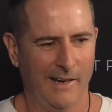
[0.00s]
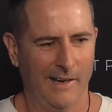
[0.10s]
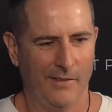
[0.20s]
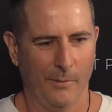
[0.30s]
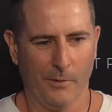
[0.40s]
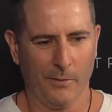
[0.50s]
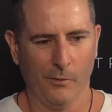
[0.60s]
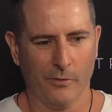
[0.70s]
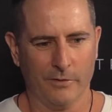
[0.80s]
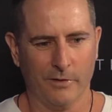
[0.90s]
the bottom
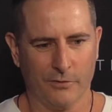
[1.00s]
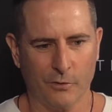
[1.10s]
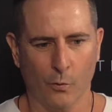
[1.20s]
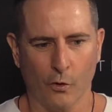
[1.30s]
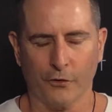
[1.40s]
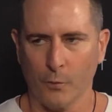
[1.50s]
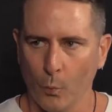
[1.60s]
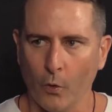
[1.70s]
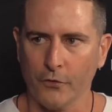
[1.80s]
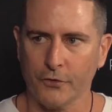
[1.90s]
line is you've still got to
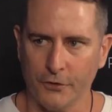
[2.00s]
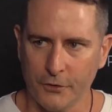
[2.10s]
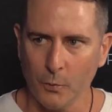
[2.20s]
want to do